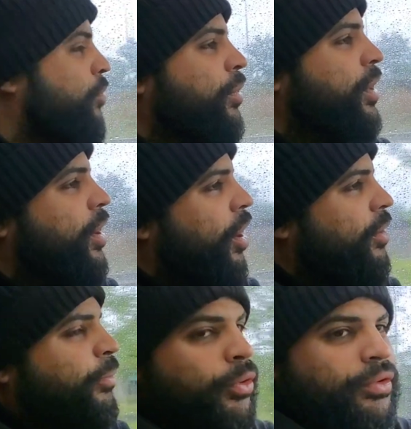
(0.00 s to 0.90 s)
really
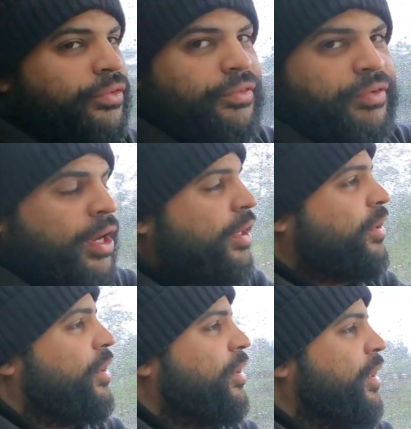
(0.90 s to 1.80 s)
hard motors to
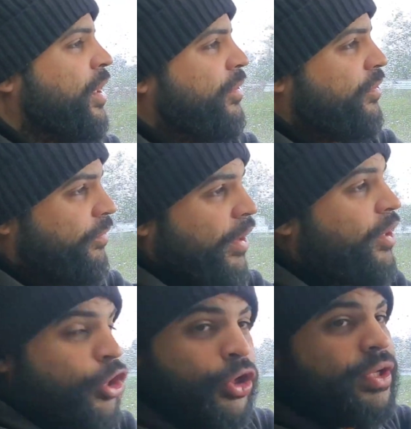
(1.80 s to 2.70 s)
find, and to
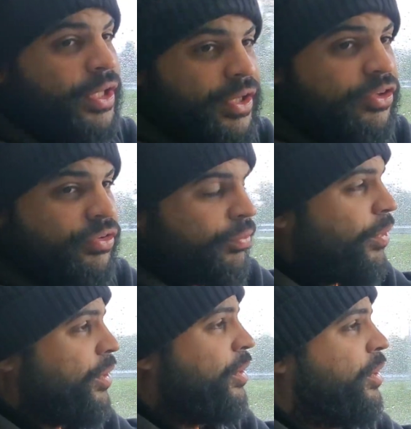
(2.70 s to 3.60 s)
find a good condition
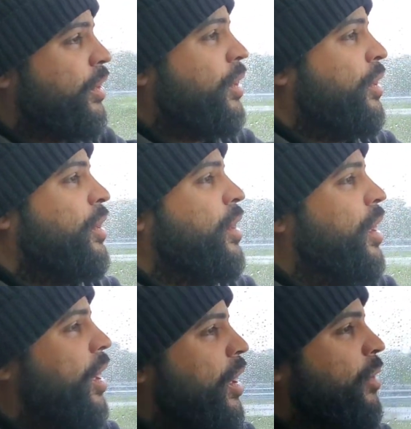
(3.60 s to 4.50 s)
one.
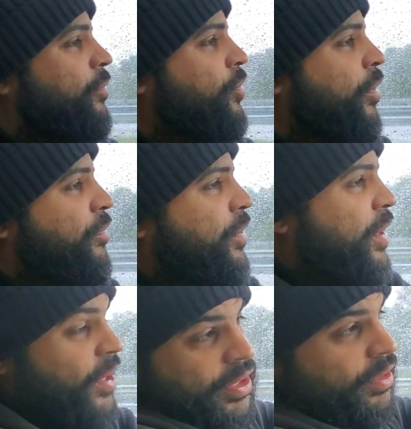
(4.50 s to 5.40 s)
So if
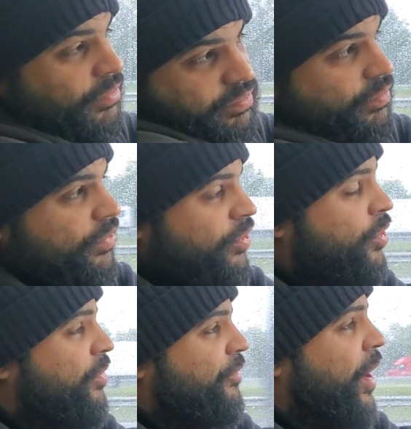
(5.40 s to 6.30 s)

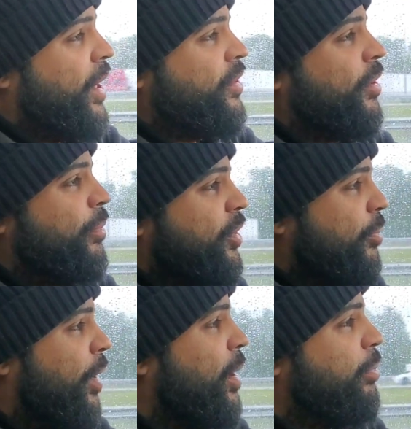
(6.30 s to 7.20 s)
you can find them, but
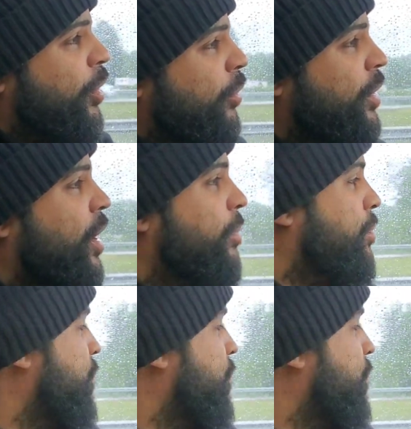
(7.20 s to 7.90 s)
they're probably blown up,